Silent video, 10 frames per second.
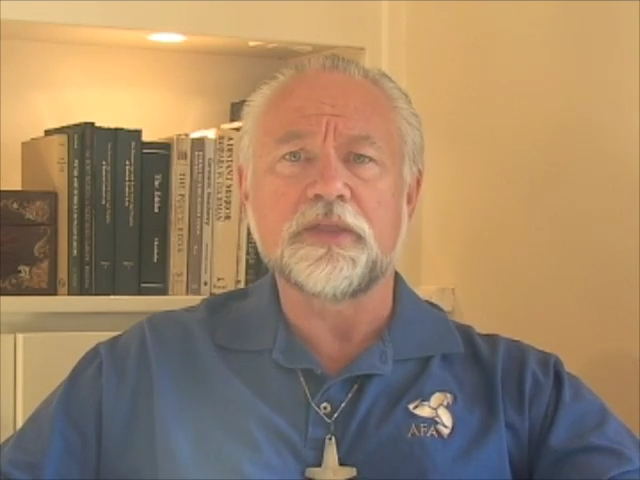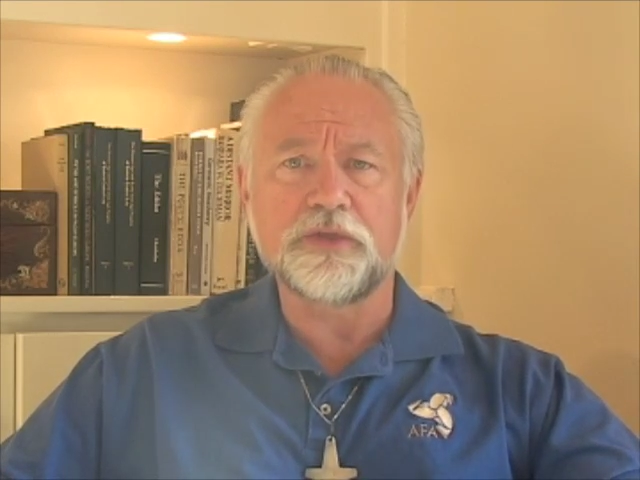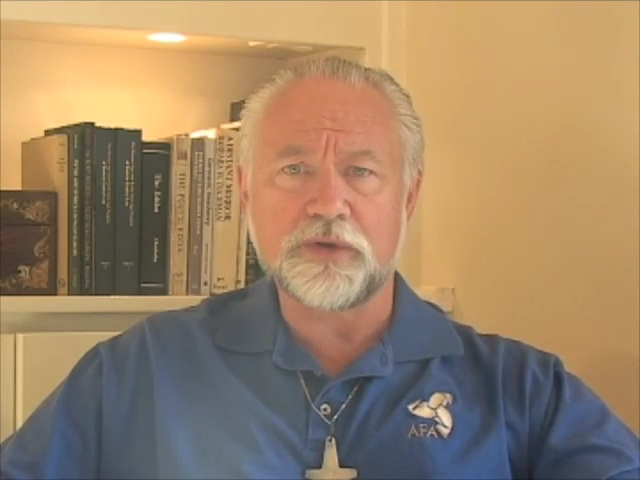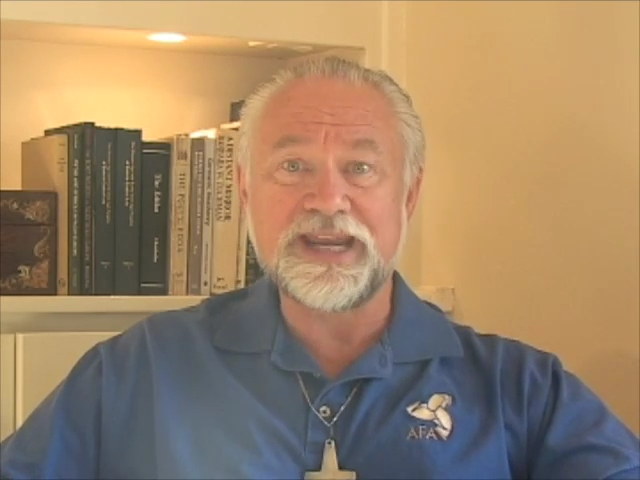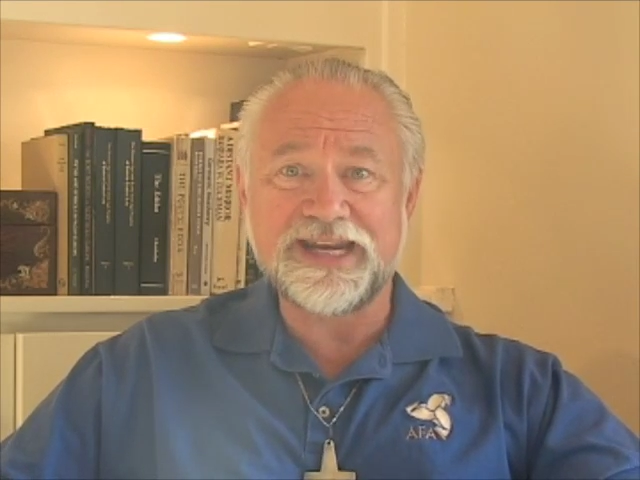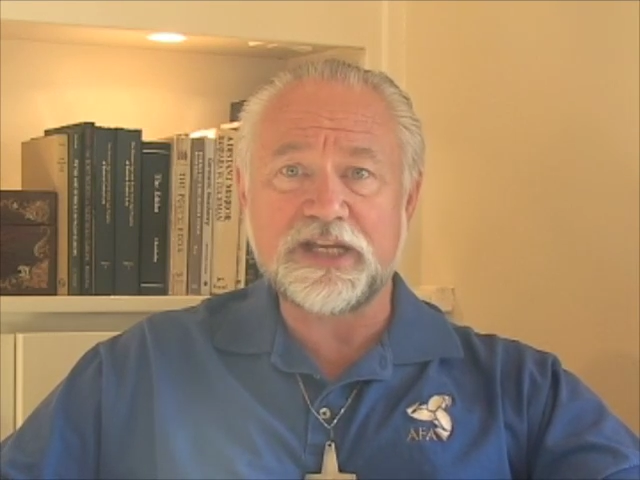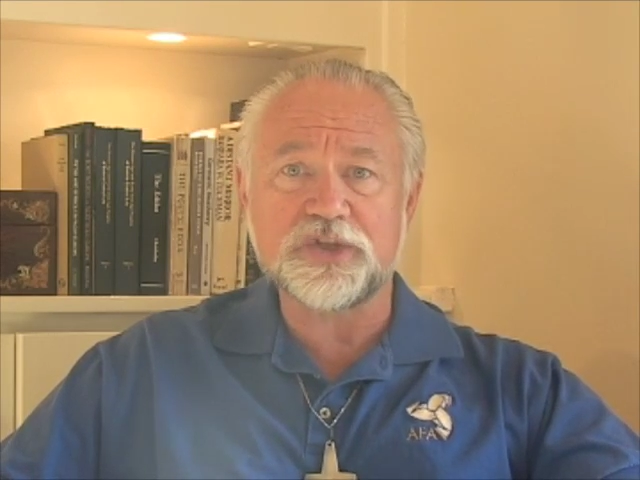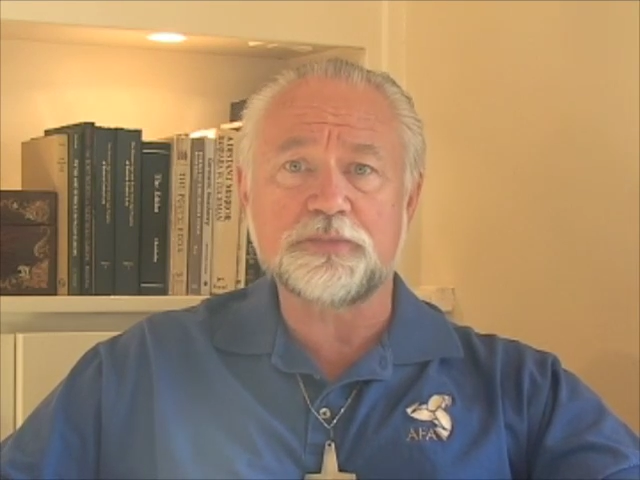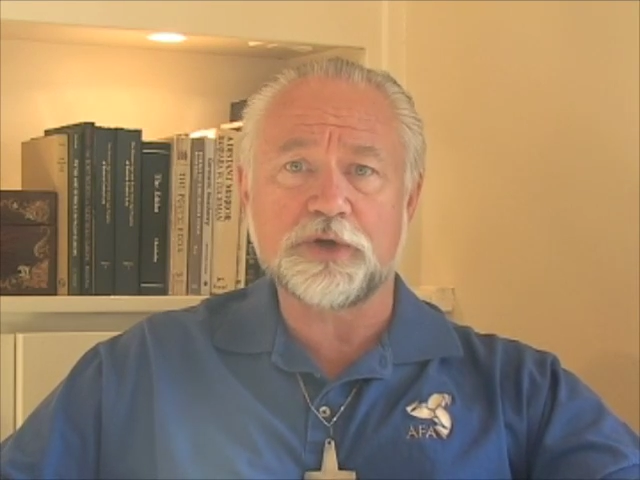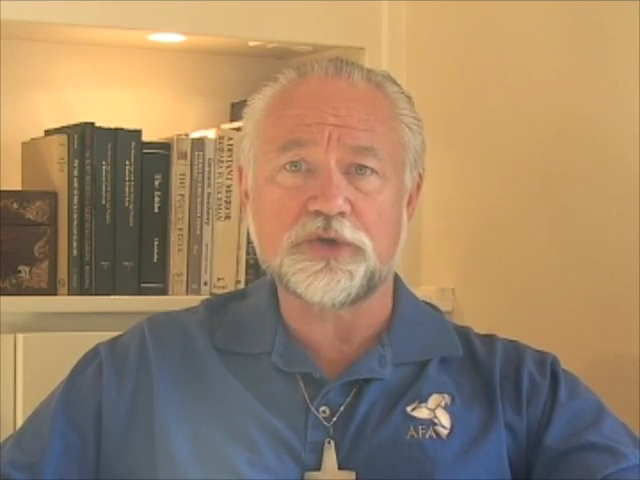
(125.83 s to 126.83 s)
their innate
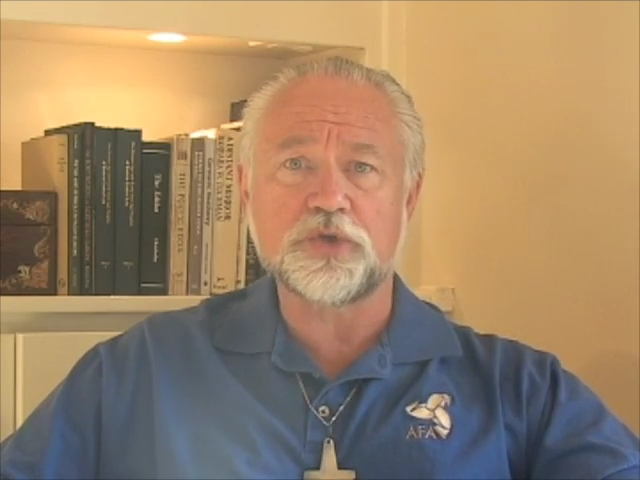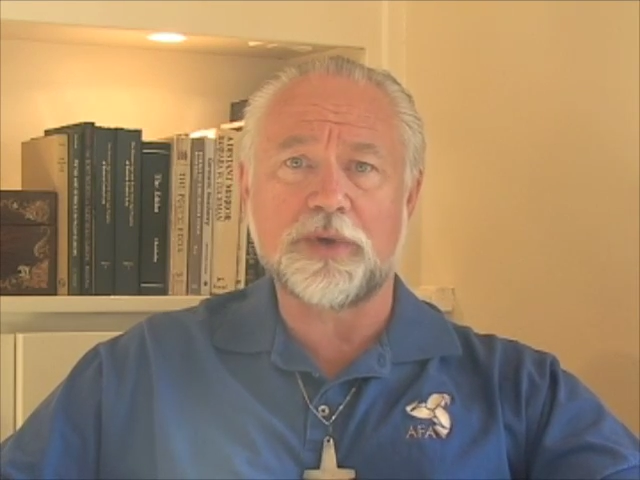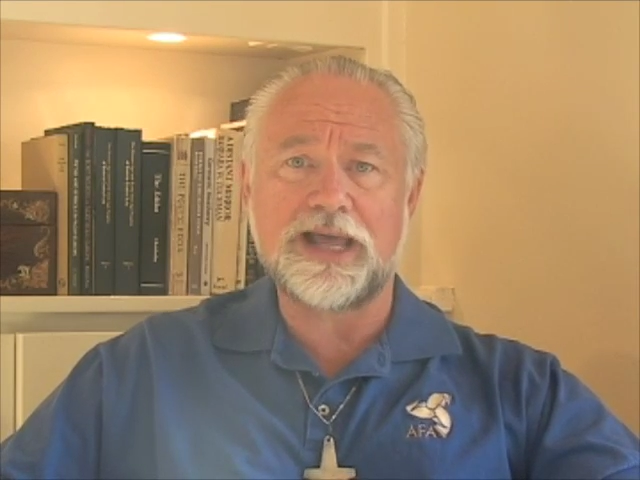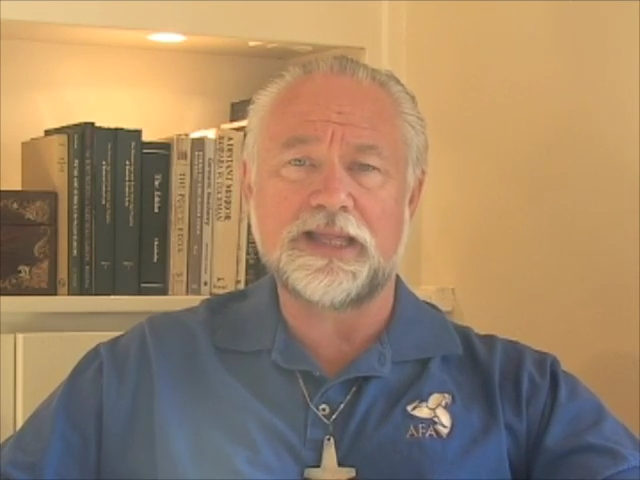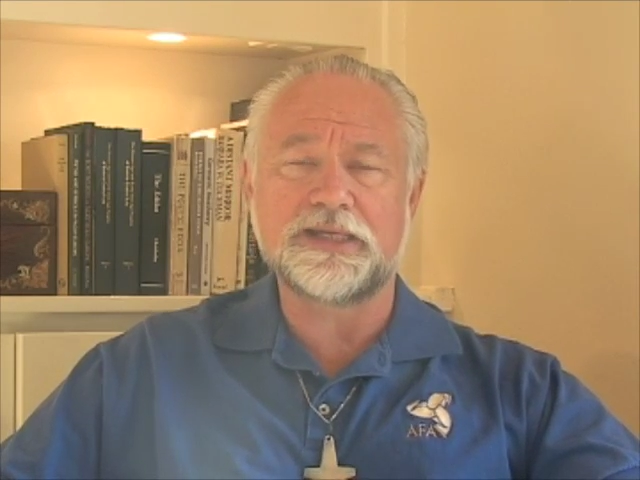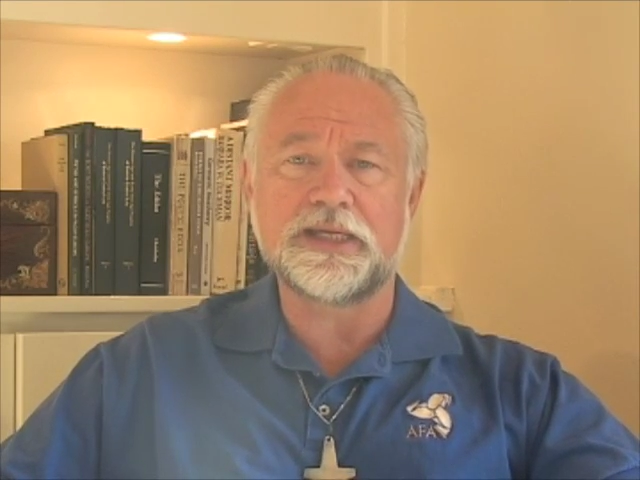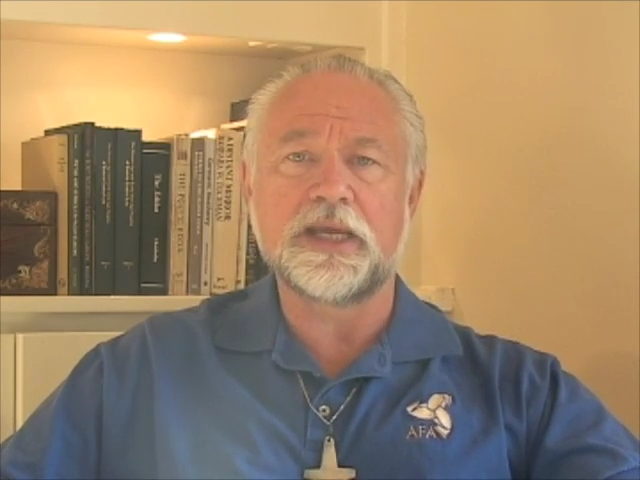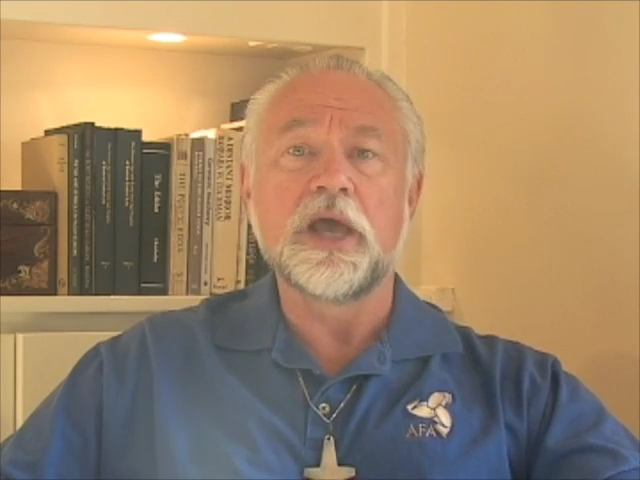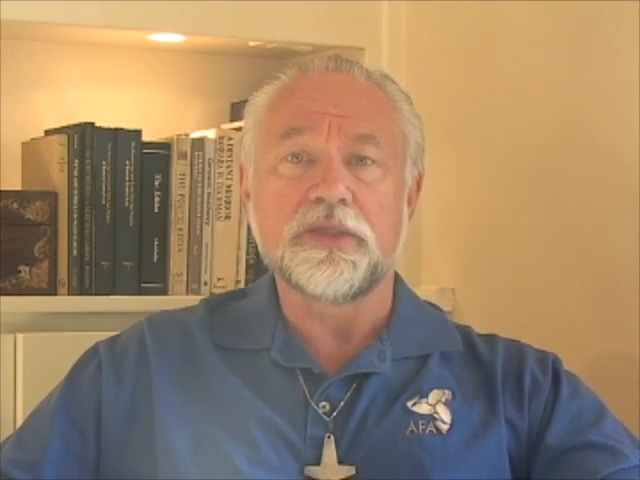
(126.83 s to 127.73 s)
spirituality,